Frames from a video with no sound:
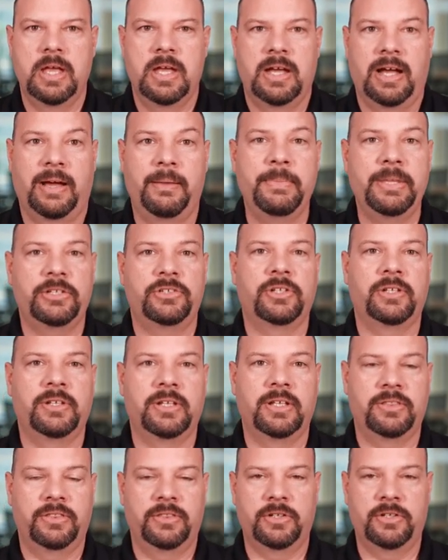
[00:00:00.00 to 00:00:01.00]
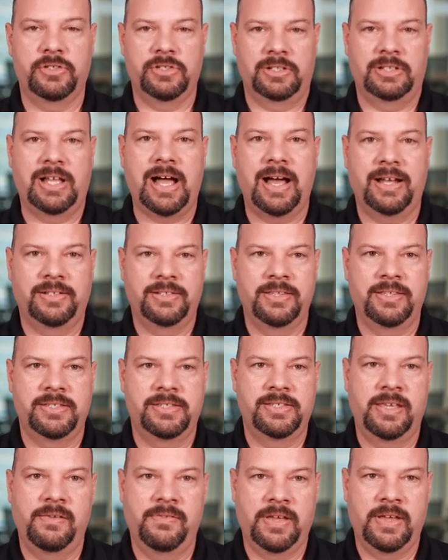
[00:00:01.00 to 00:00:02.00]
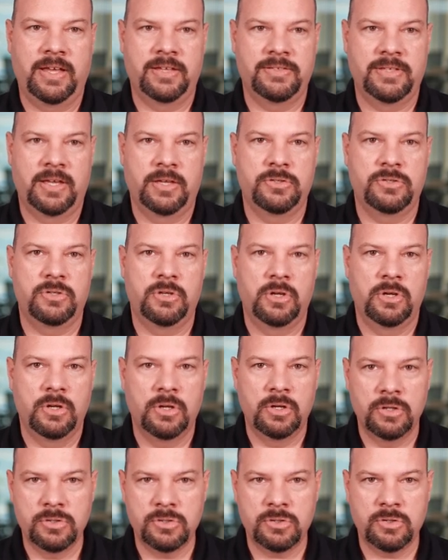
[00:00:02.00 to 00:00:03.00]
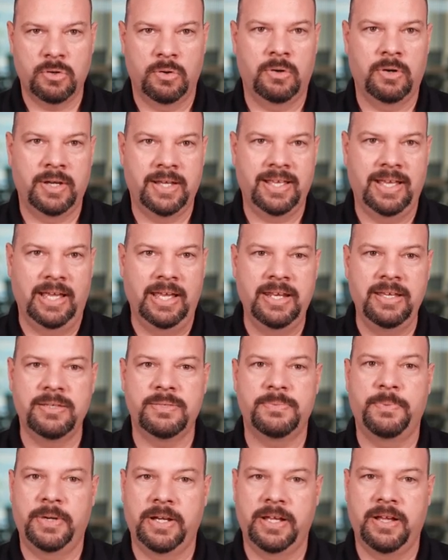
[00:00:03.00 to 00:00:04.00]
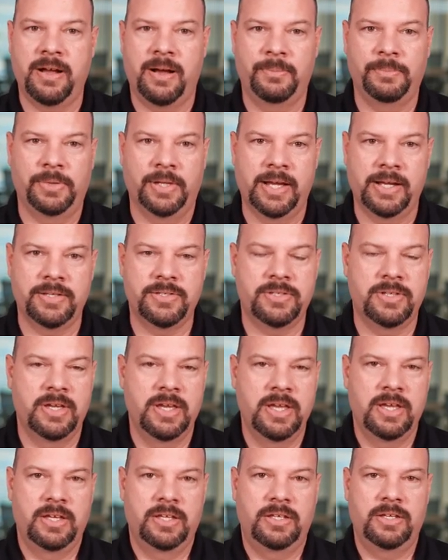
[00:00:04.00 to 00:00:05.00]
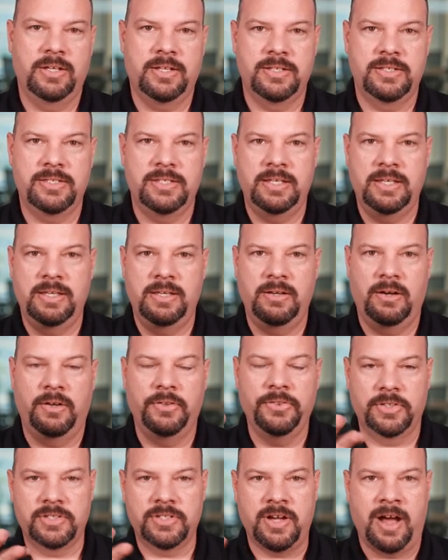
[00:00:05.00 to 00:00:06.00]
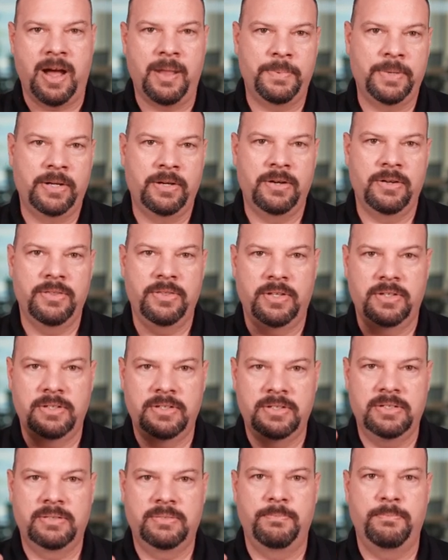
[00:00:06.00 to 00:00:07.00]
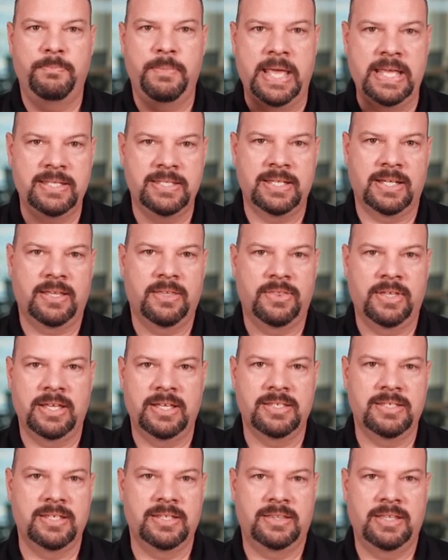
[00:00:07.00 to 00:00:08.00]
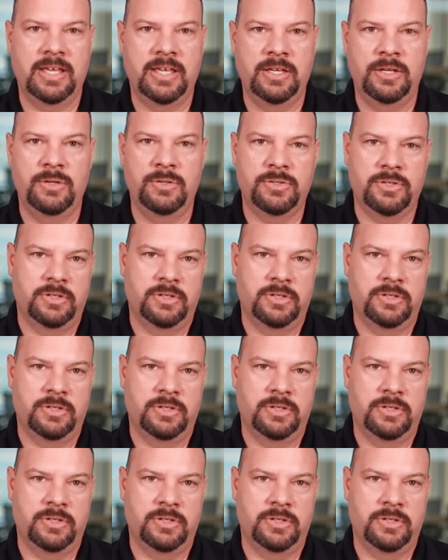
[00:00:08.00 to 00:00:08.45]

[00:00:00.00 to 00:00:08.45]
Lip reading: I mentioned that there's a lot to the CVSS scoring. It is pretty complex. You can see on the top here the basic things that they use.